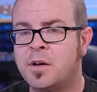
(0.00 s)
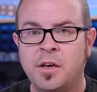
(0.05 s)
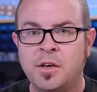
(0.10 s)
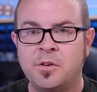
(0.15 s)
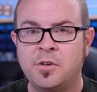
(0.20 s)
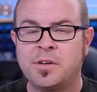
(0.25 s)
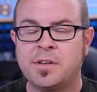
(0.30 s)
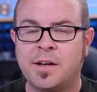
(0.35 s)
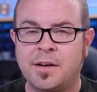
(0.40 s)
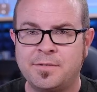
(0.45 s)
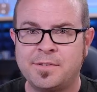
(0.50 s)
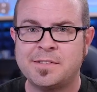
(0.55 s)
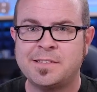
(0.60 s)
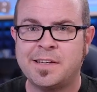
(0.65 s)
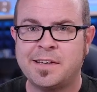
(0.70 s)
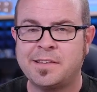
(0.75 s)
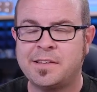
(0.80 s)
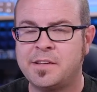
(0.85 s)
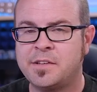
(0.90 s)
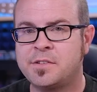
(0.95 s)
you can often
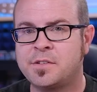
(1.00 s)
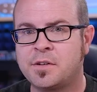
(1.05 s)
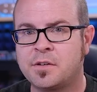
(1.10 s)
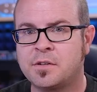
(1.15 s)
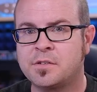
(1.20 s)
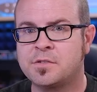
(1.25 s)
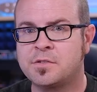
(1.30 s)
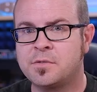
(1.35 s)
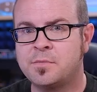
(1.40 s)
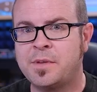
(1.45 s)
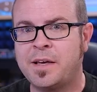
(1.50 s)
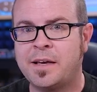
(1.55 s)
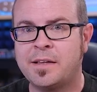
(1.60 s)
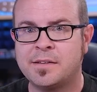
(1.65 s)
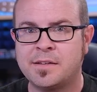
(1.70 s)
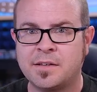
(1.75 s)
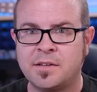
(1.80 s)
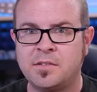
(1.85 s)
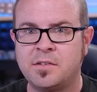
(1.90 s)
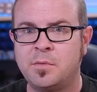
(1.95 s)
take the internals from that,
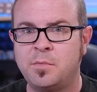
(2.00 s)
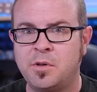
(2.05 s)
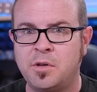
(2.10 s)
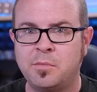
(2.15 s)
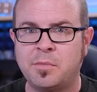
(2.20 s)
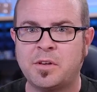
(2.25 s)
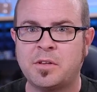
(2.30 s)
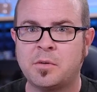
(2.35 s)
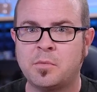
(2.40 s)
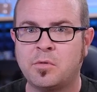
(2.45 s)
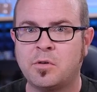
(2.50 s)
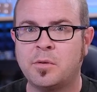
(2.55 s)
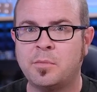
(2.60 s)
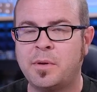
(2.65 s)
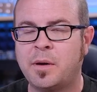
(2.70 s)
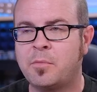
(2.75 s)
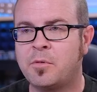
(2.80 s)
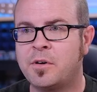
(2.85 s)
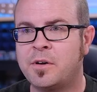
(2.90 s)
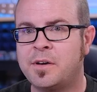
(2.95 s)
like CPU, motherboard,
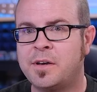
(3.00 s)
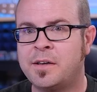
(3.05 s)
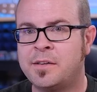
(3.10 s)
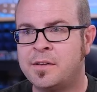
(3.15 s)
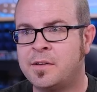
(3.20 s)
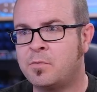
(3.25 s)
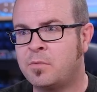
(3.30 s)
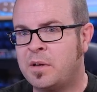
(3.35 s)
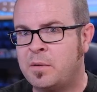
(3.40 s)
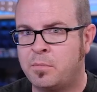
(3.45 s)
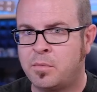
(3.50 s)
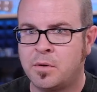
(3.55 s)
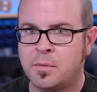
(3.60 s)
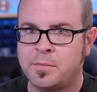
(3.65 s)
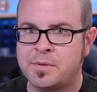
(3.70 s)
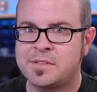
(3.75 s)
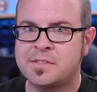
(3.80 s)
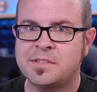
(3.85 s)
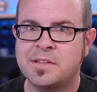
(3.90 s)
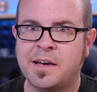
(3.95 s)
memory, and then
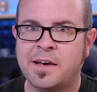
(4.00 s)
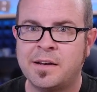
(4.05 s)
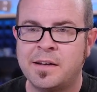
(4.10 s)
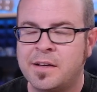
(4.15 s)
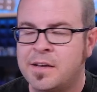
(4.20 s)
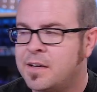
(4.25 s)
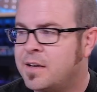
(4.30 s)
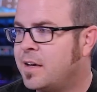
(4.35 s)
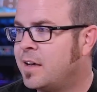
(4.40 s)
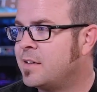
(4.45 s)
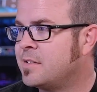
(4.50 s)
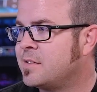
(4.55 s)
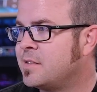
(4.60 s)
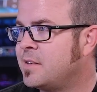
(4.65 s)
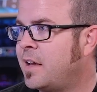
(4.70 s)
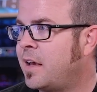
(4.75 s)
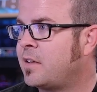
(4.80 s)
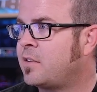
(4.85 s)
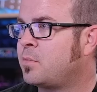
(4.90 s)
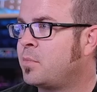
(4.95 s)
repurpose that as a
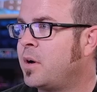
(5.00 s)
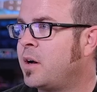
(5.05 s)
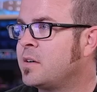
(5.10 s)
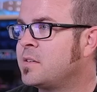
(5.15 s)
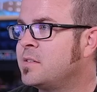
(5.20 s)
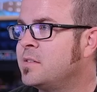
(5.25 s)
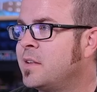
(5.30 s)
NAS box.